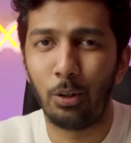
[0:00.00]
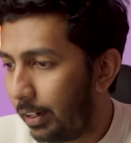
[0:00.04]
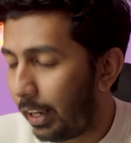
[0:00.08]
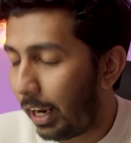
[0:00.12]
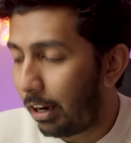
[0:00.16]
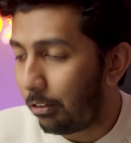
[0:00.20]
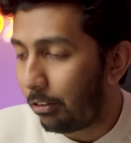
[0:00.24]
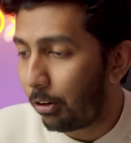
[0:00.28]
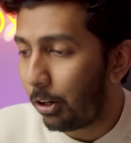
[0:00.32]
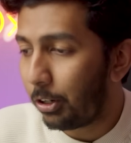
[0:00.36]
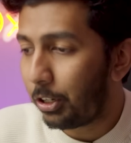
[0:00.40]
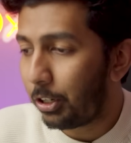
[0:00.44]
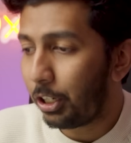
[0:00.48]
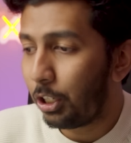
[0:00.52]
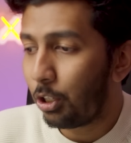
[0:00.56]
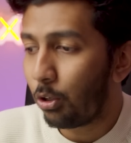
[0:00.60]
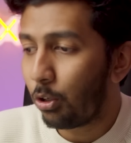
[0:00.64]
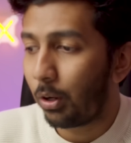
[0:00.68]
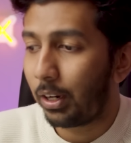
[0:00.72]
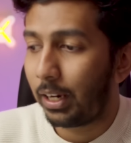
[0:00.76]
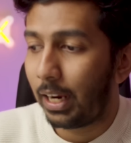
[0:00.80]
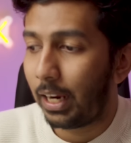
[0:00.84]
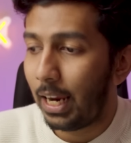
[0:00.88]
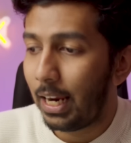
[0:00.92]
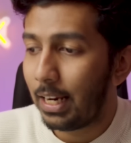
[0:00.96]
Diverting your
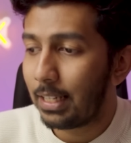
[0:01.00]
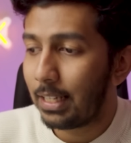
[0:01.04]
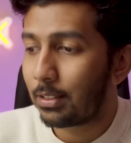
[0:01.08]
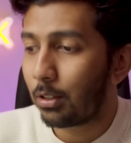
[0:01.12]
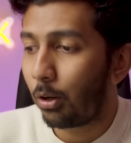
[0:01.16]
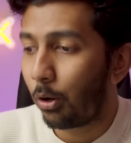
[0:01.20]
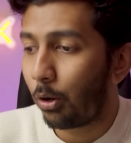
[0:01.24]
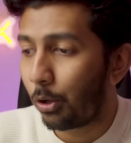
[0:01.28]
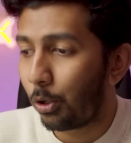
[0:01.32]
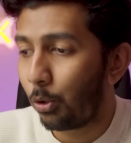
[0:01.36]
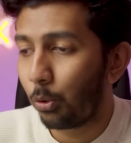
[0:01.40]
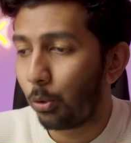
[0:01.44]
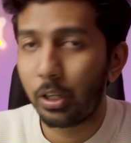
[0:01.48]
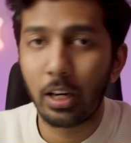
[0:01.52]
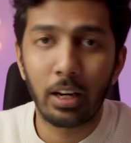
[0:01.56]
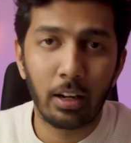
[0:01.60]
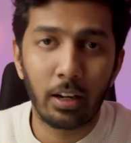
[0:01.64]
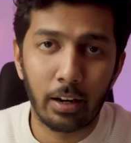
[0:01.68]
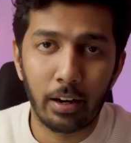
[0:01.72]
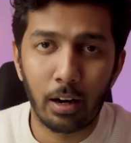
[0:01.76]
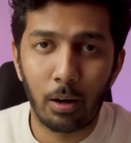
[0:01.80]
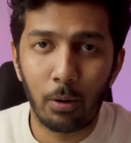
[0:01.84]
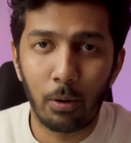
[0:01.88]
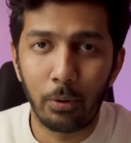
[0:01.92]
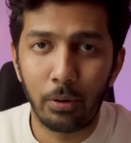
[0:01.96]
gaze or looking
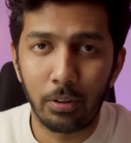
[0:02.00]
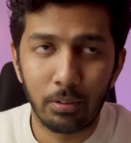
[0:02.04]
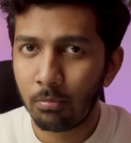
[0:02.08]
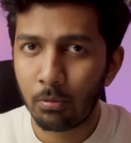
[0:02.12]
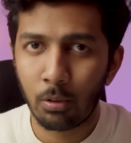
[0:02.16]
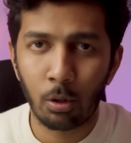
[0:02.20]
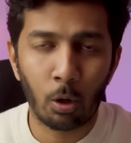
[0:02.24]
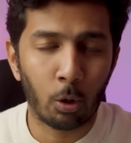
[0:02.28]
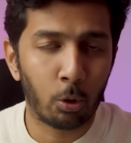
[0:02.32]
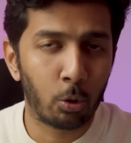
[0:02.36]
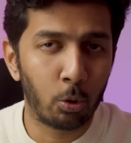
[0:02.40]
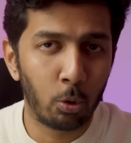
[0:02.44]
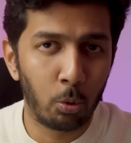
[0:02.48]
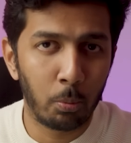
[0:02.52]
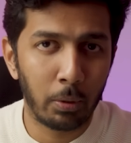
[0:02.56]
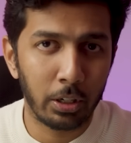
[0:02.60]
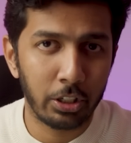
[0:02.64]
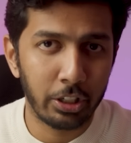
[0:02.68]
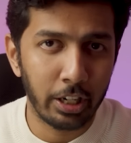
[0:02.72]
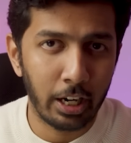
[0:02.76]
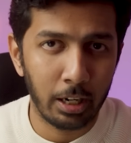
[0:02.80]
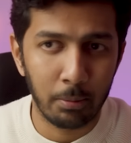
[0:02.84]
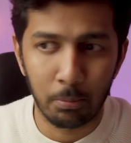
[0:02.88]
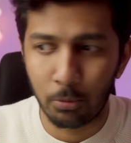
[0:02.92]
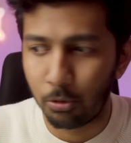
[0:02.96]
around, not too much
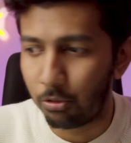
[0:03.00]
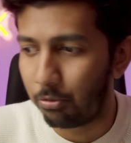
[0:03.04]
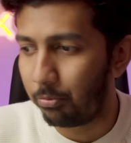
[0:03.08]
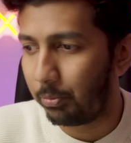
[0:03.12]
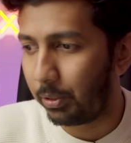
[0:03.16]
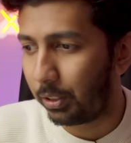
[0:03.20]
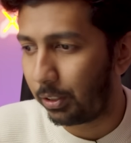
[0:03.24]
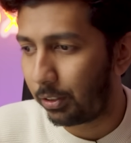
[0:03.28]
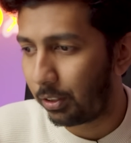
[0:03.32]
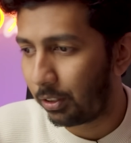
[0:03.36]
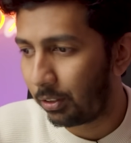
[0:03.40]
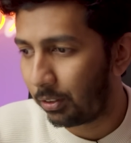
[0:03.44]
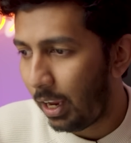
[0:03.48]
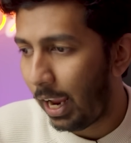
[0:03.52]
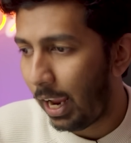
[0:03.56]
head movement.